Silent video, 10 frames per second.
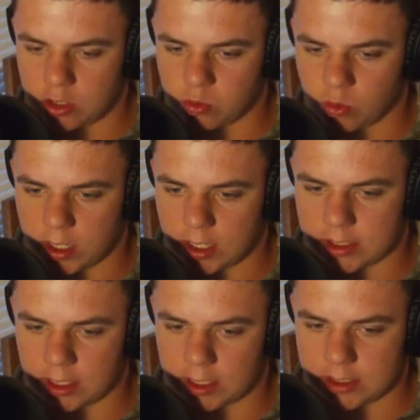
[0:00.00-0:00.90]
each one
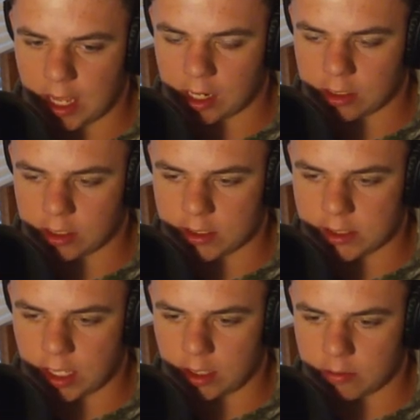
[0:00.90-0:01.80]
is exactly the
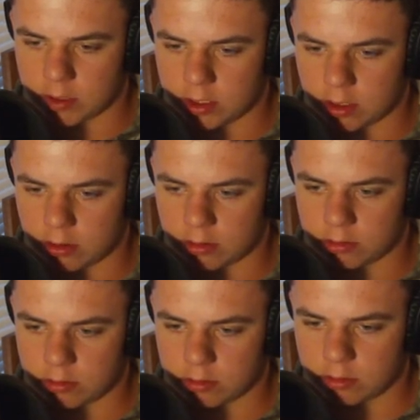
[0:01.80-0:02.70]
same.
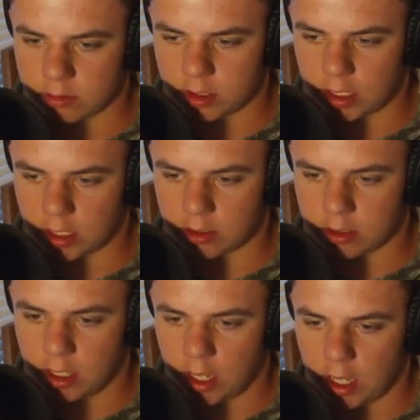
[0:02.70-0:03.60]
So yeah,
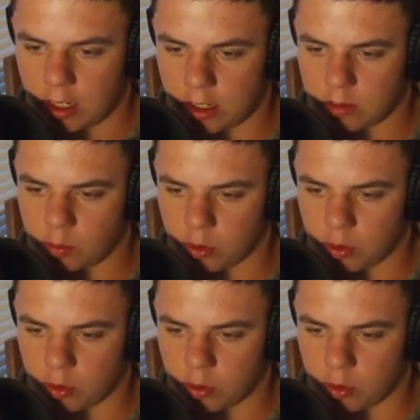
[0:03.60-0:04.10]
and another